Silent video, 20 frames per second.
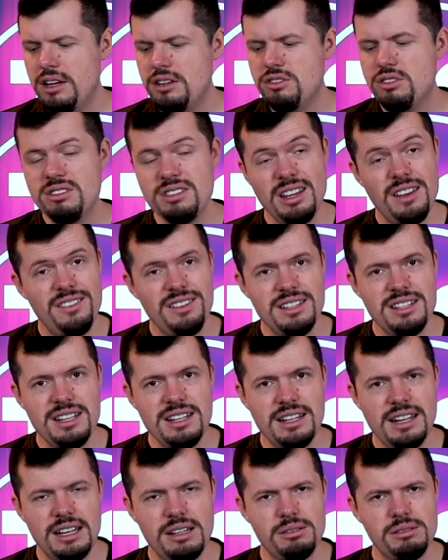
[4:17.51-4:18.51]
So
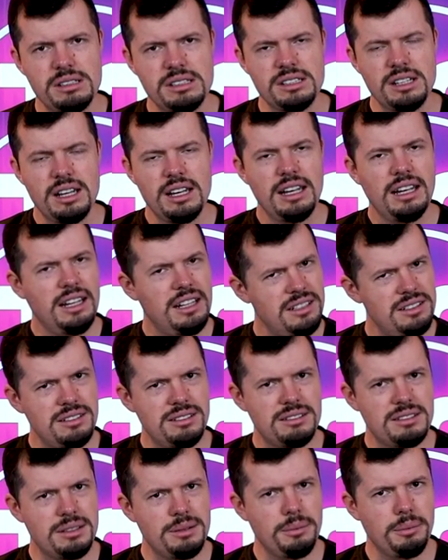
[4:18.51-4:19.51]
seventeen hours
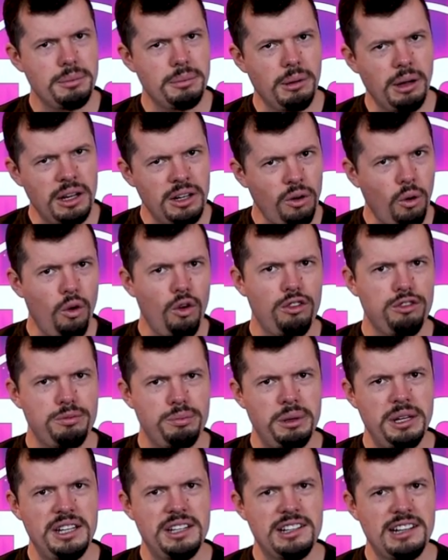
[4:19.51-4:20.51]
isn't an
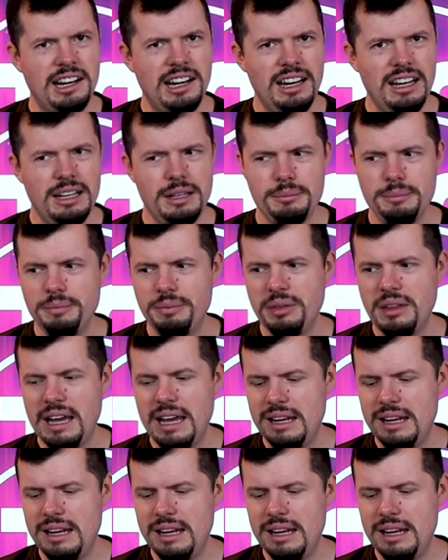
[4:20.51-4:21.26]
offbeat claim,